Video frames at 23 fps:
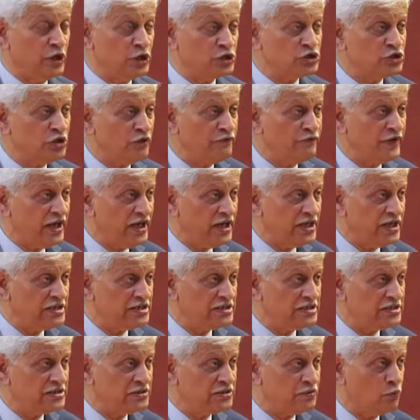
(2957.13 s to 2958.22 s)
The
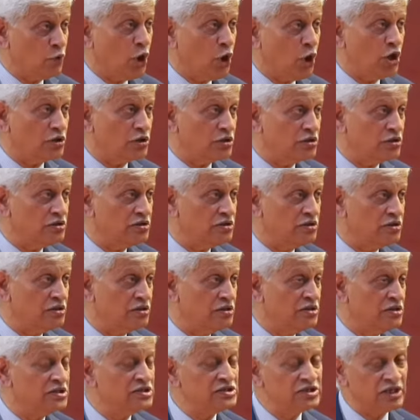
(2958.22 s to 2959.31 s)
philosophy is what?
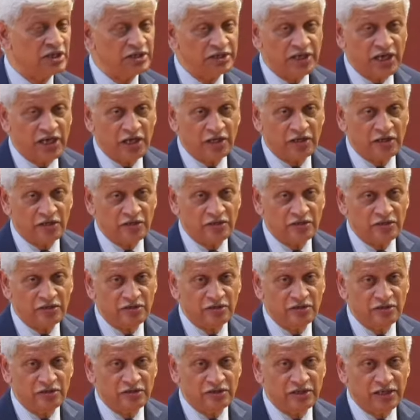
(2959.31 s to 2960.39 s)

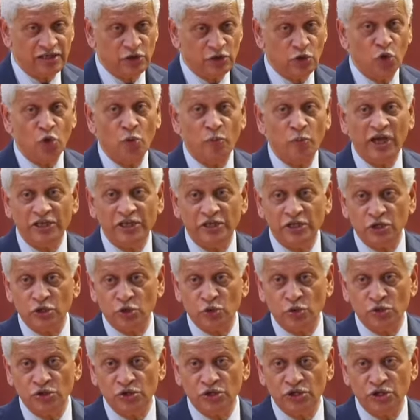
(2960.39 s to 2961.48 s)
Satyagraha, that go by
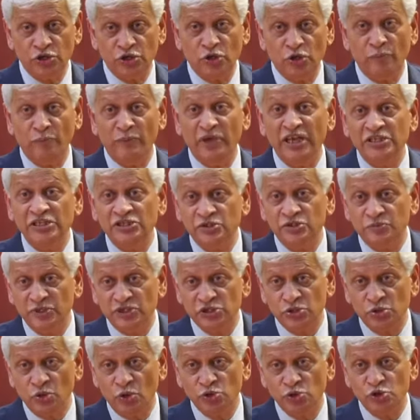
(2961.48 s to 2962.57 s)
the truth, your
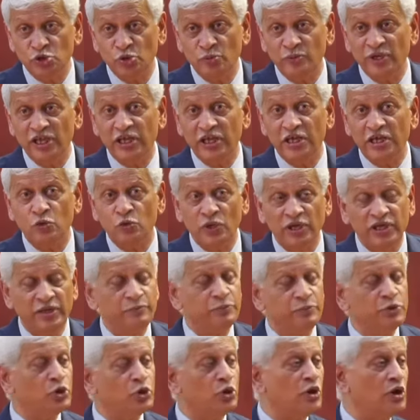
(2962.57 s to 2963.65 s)
means must also be
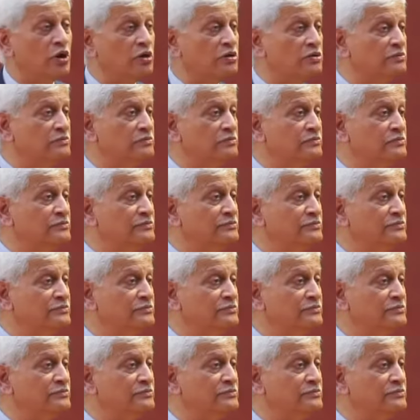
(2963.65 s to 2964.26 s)
equally pure.